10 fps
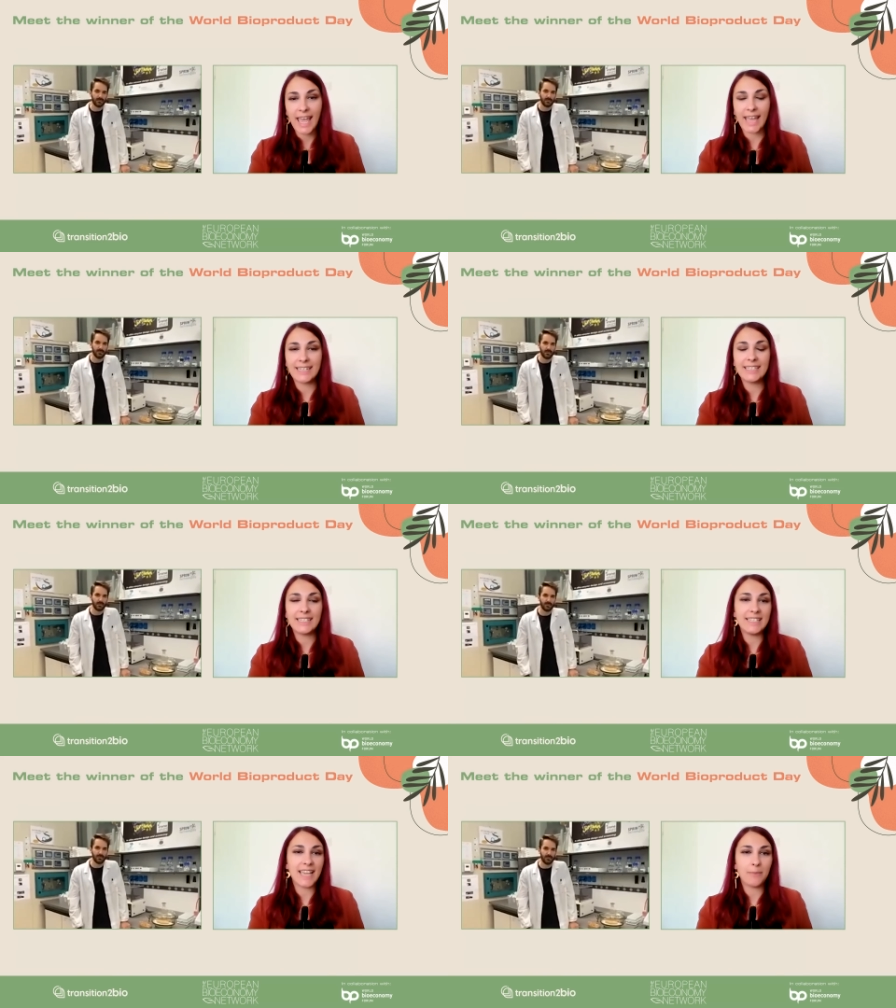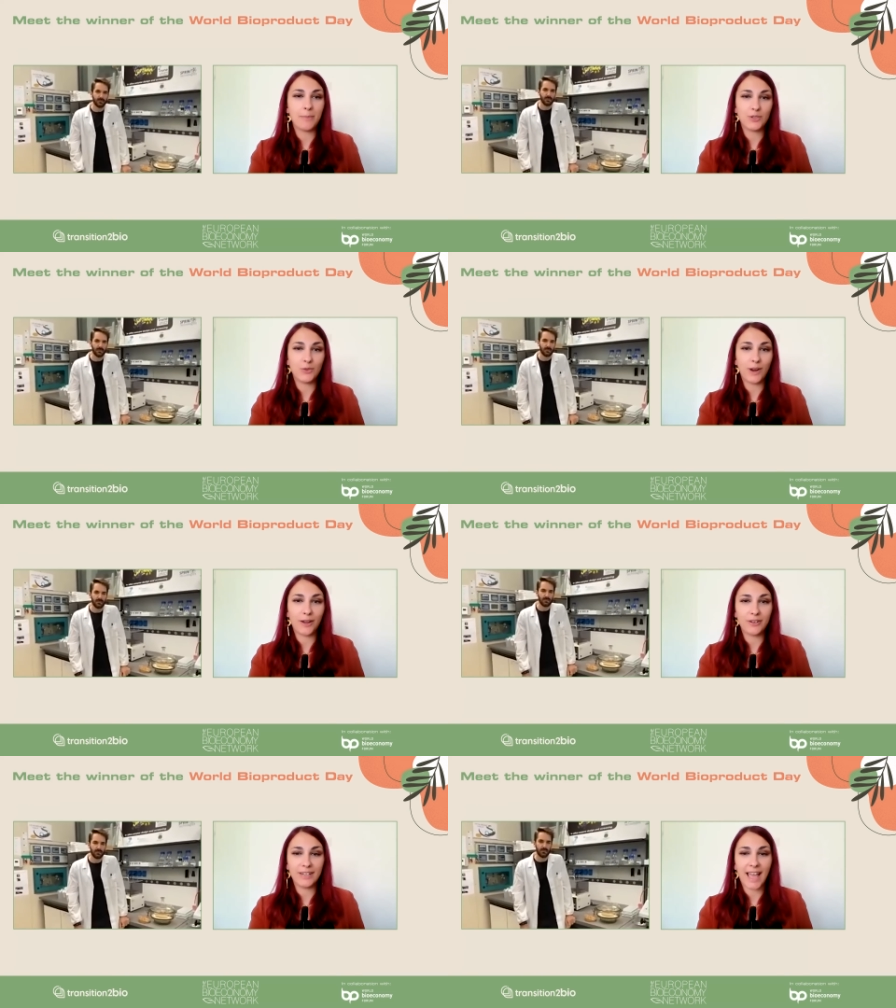and the aim is to
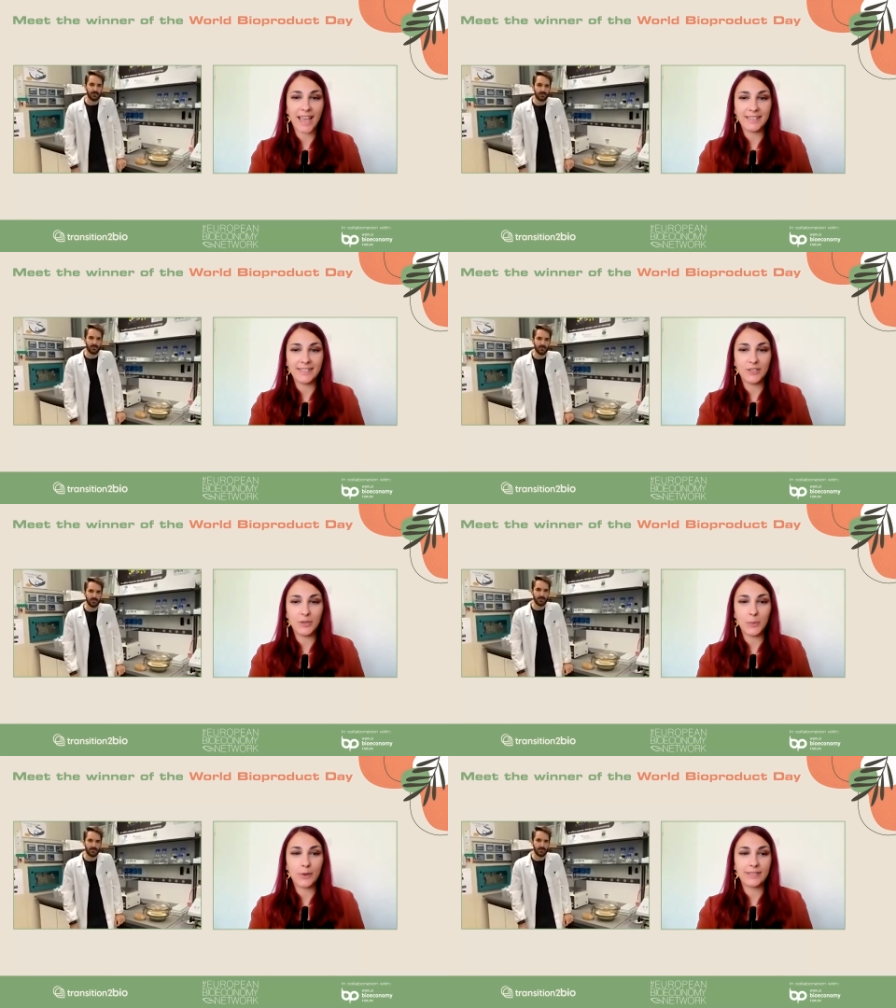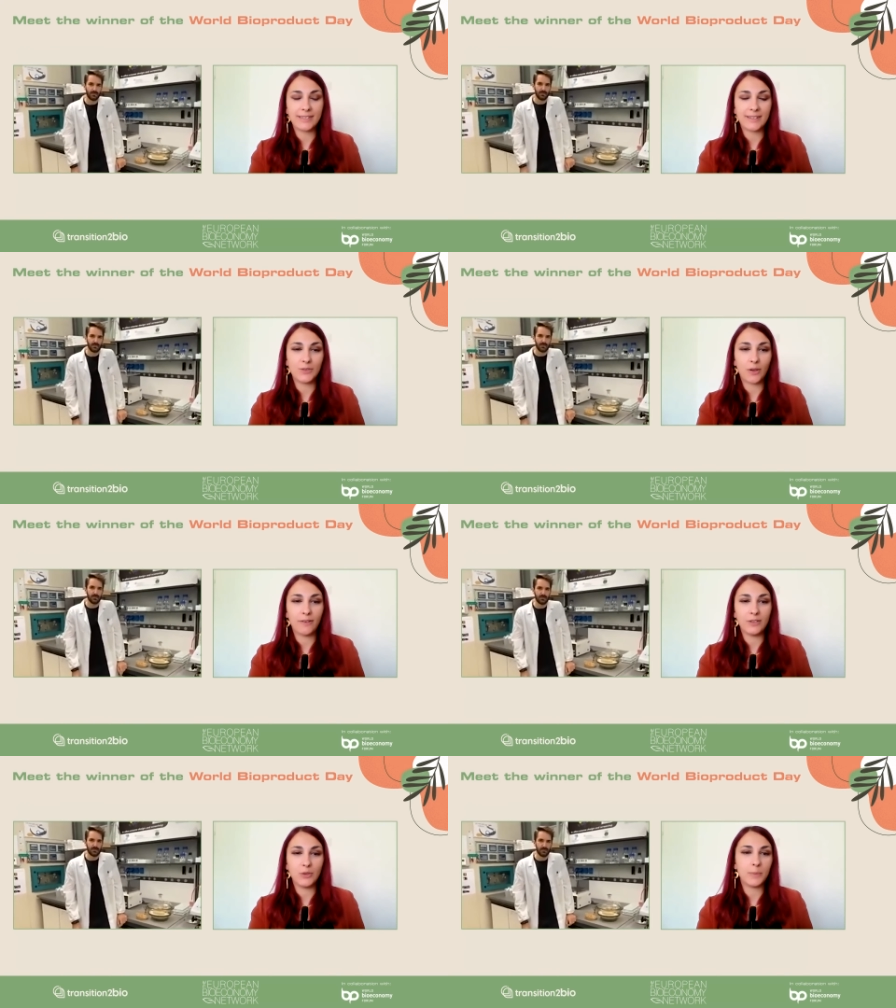recognize the importance
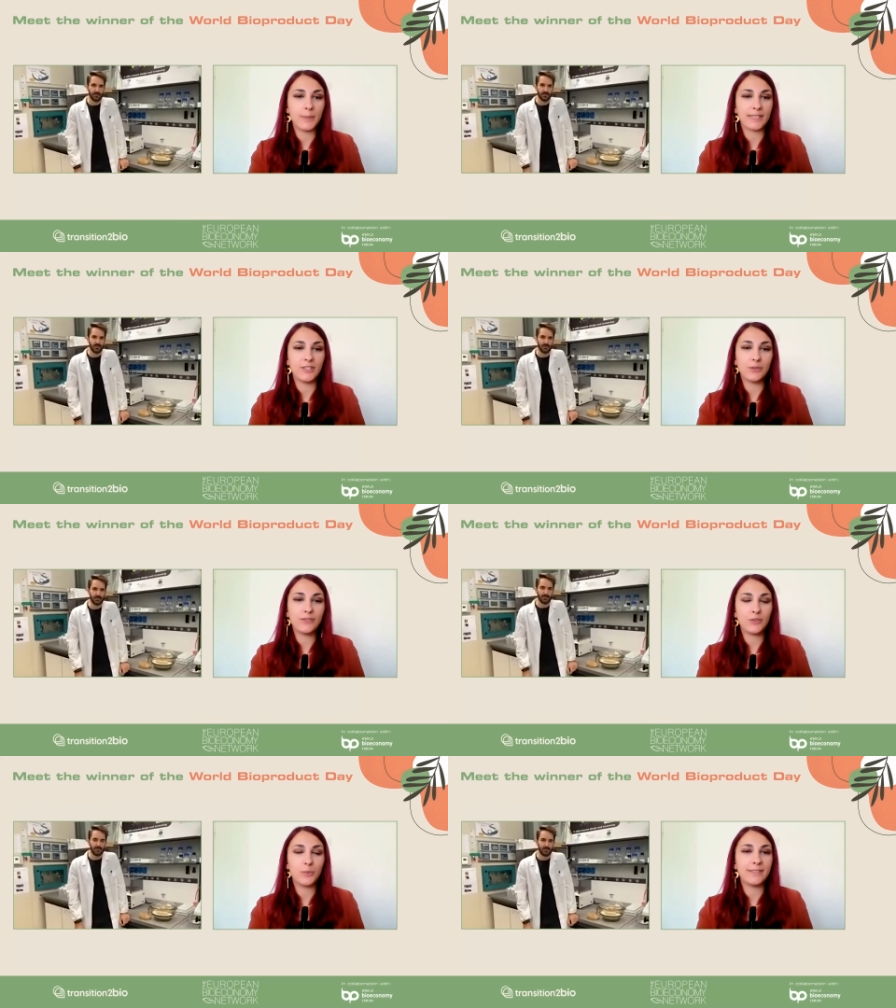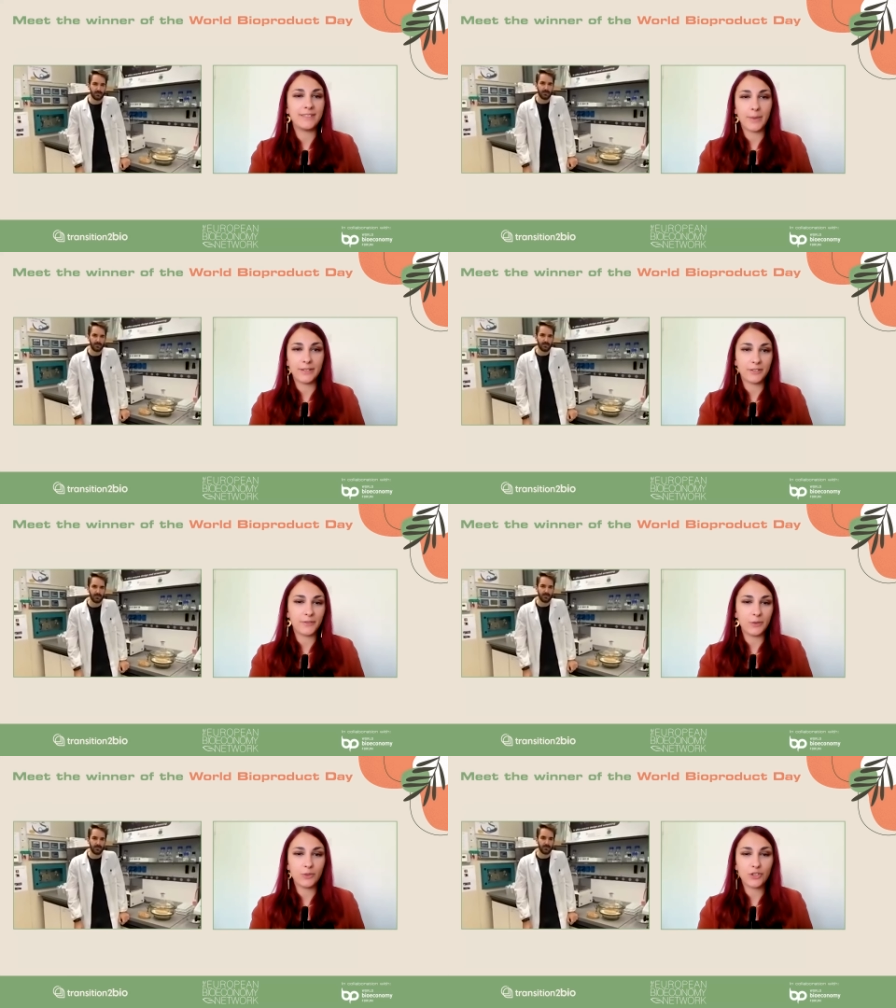of the European youth to build a better
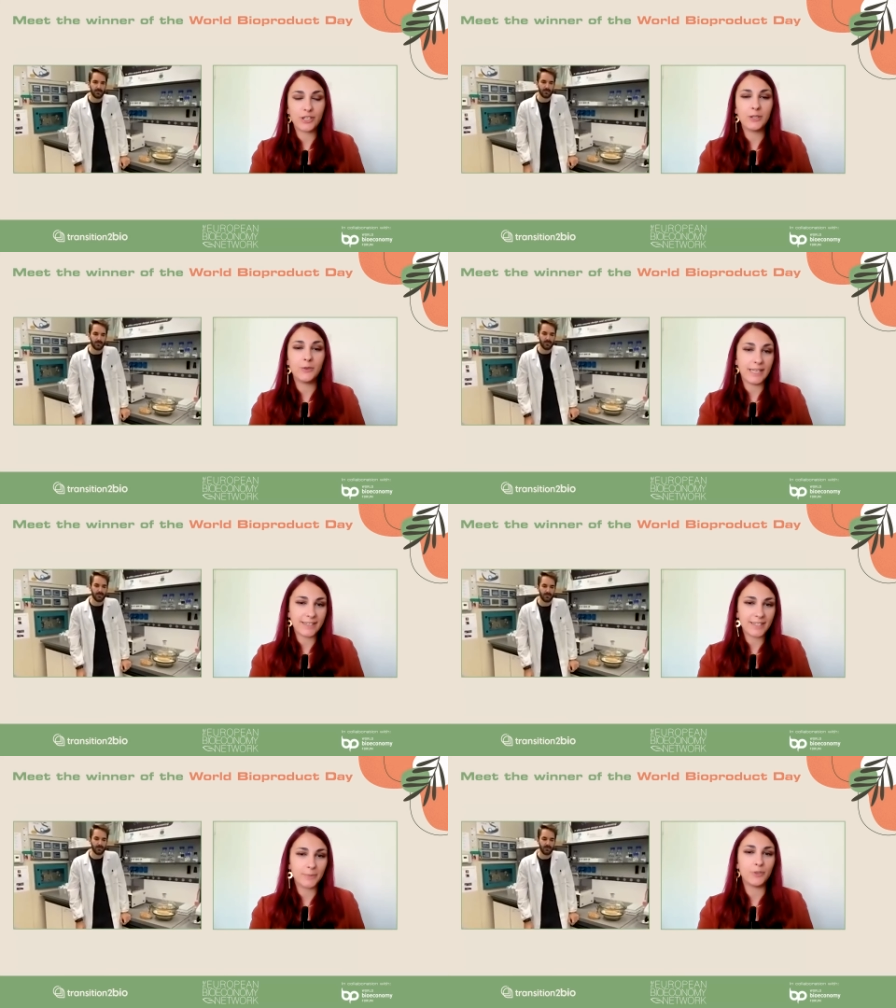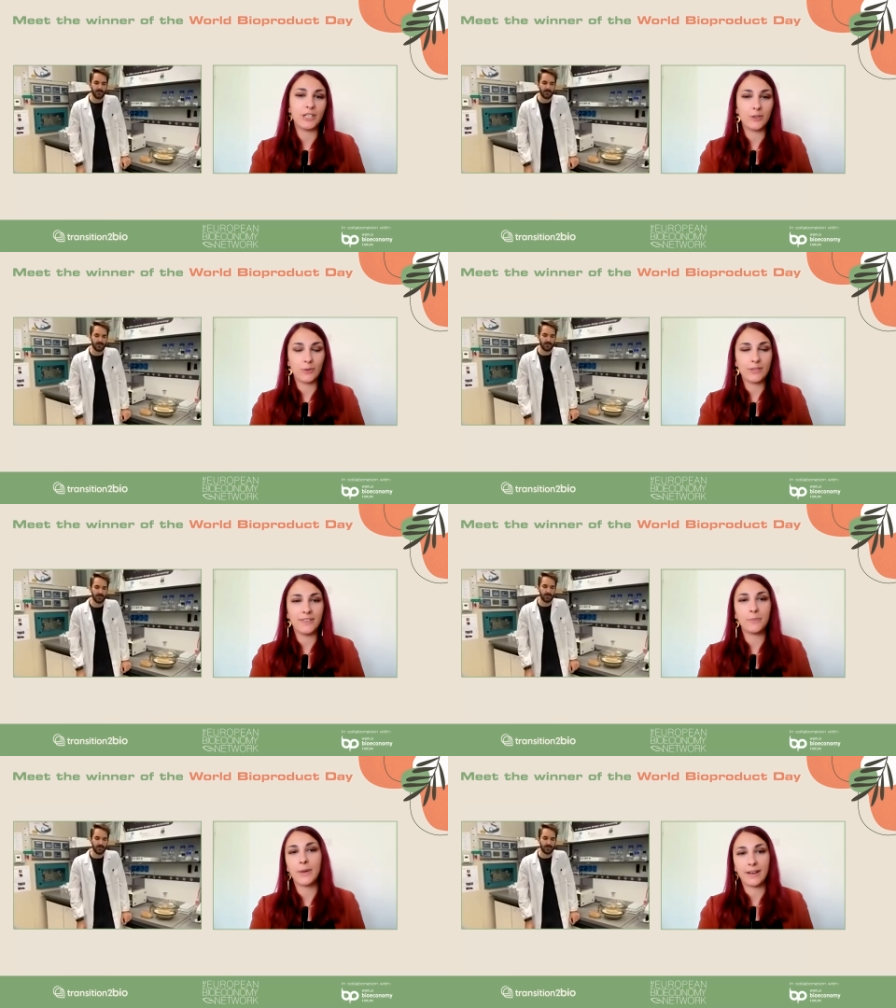future, greener, more
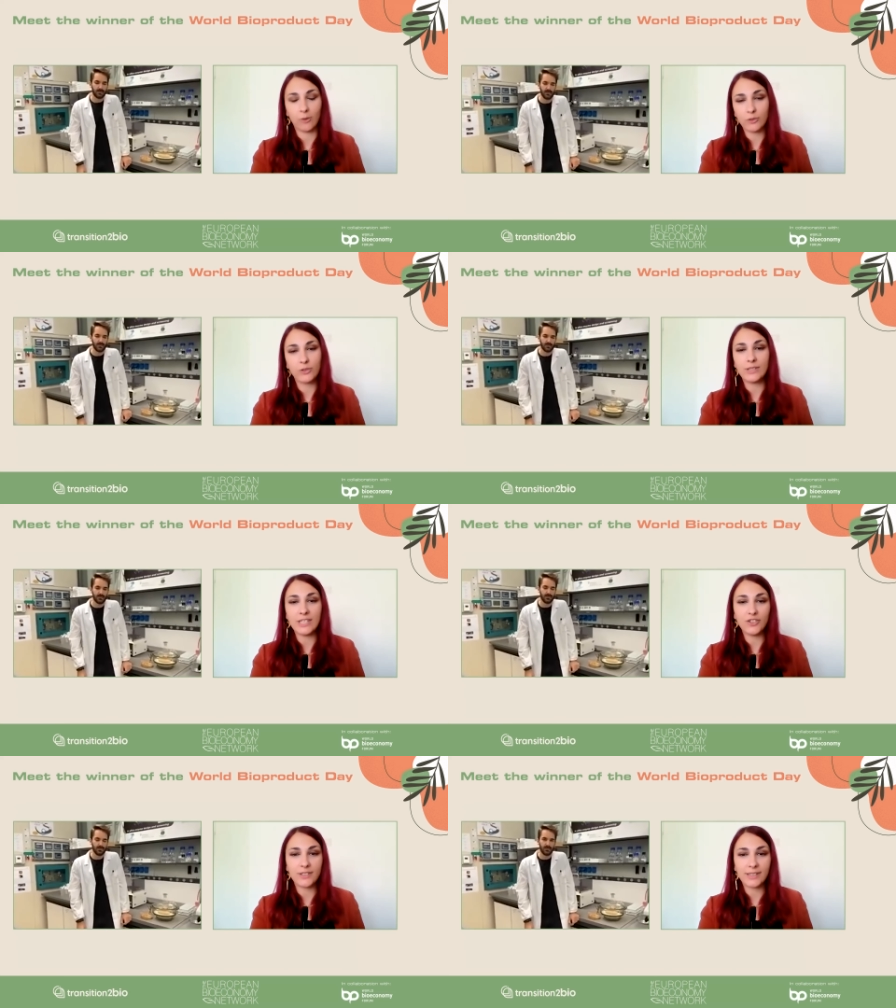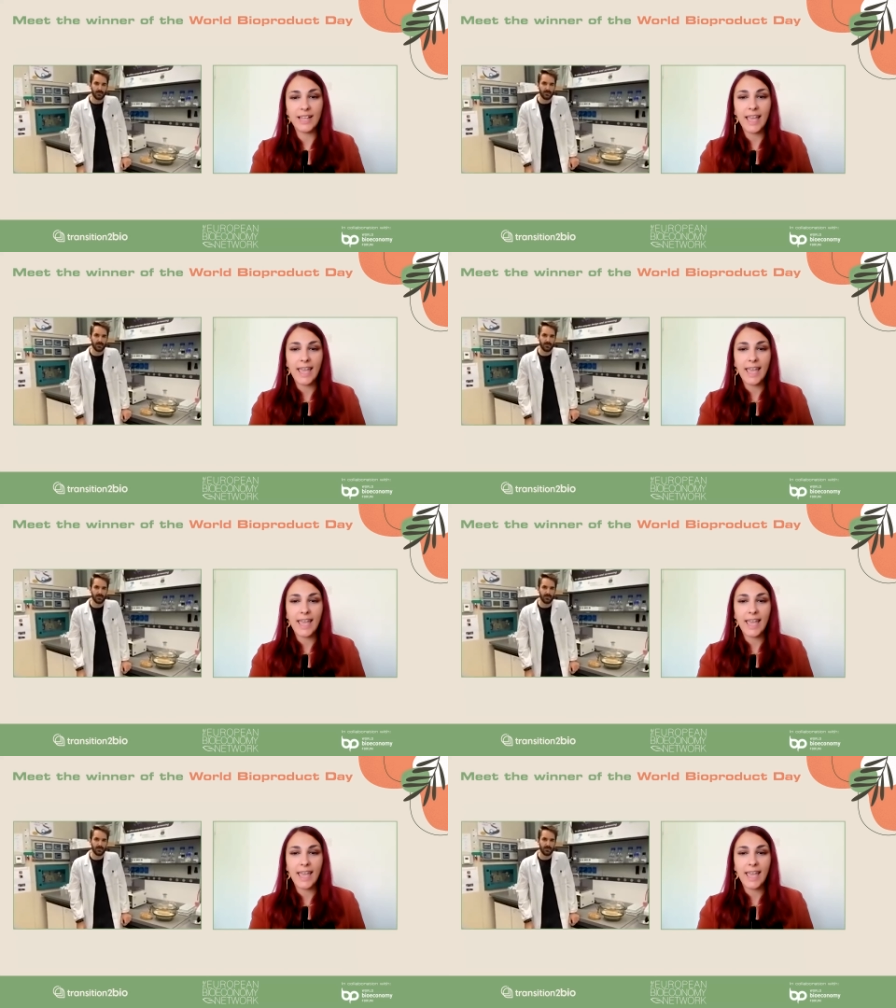inclusive, but also digital.